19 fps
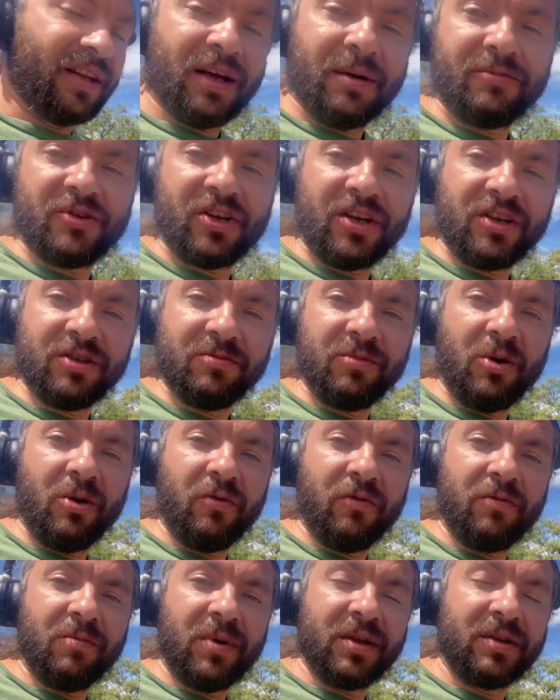up changing both.
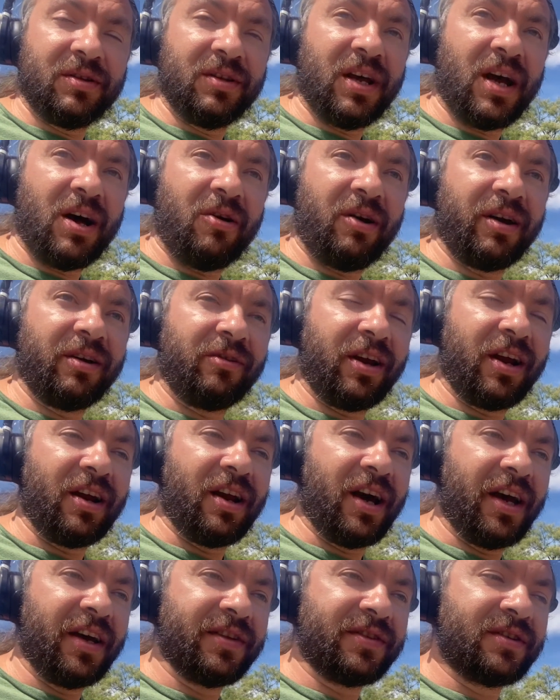But now I
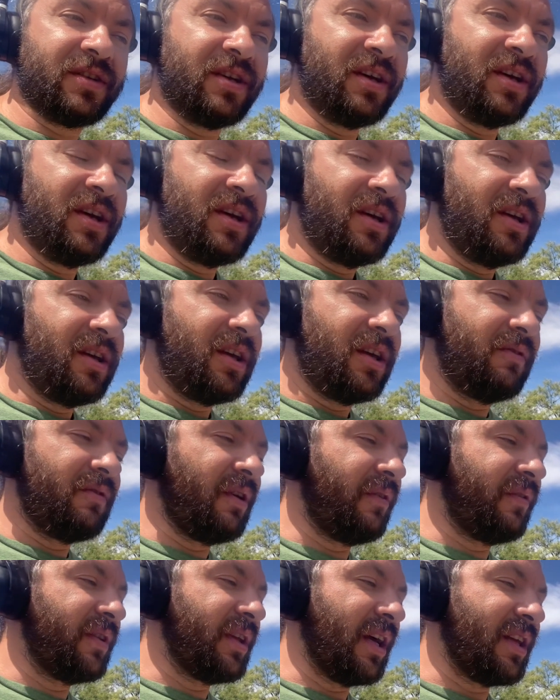realize,
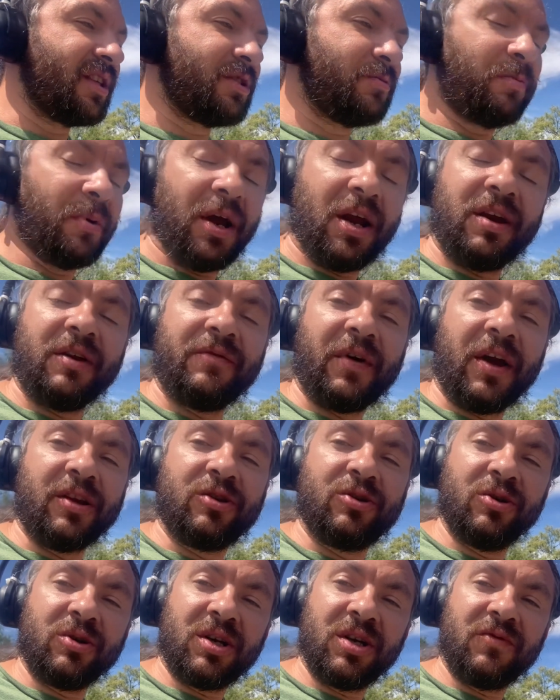even with that spare, if I
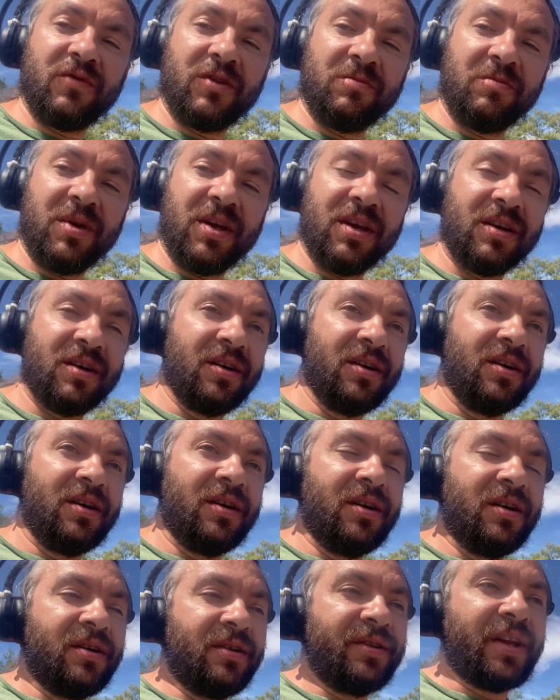took it with me,
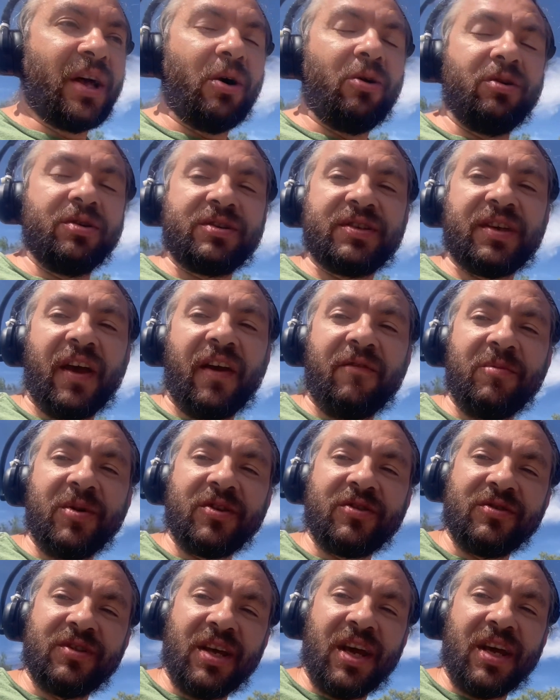that will save me
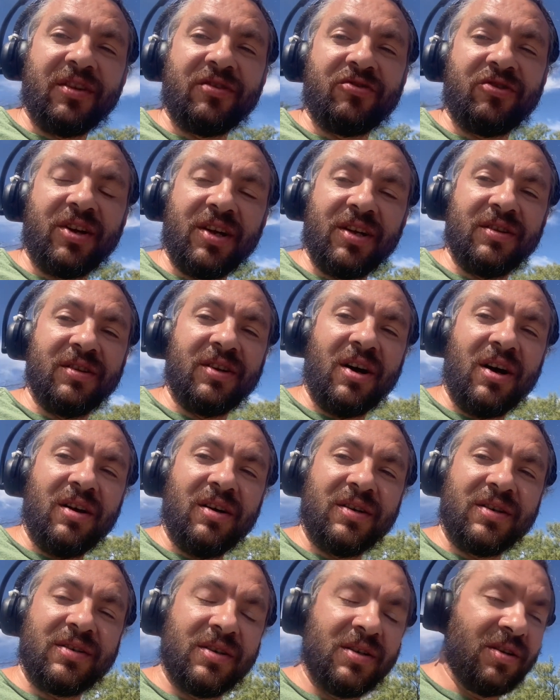today
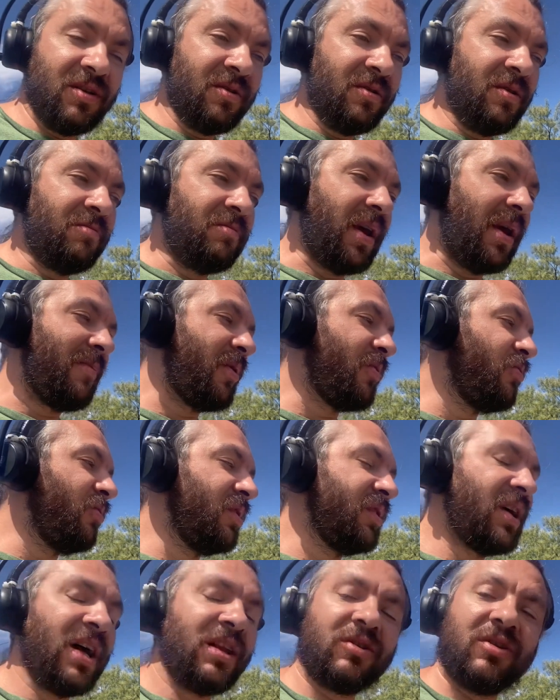$300. Maybe we're
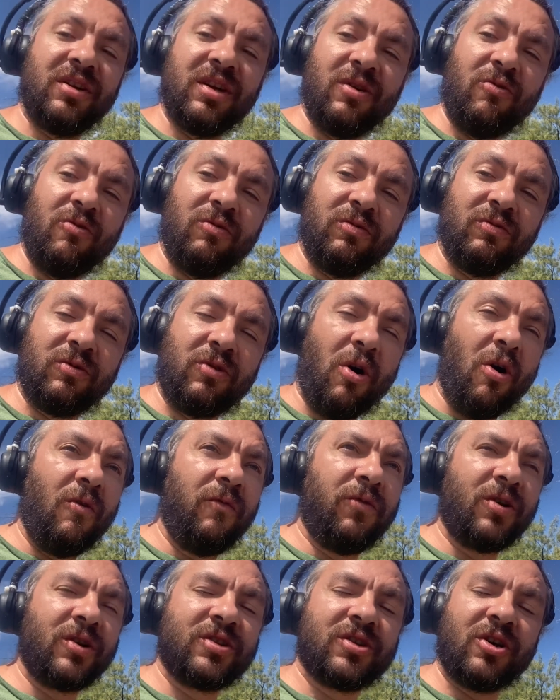not gonna go
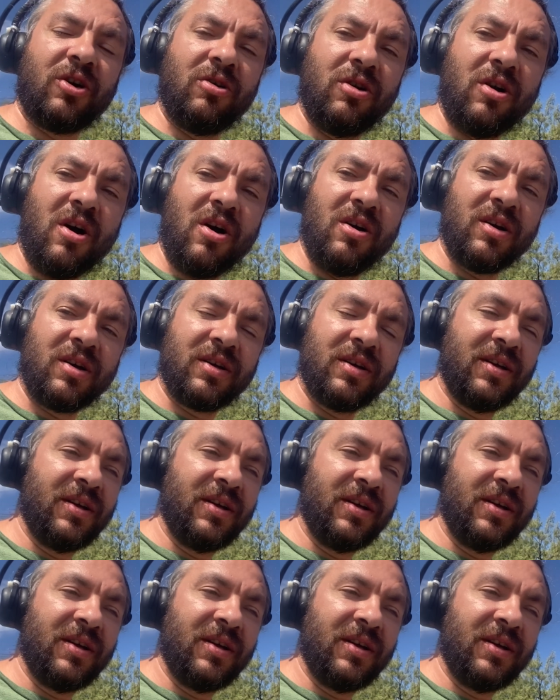for so long,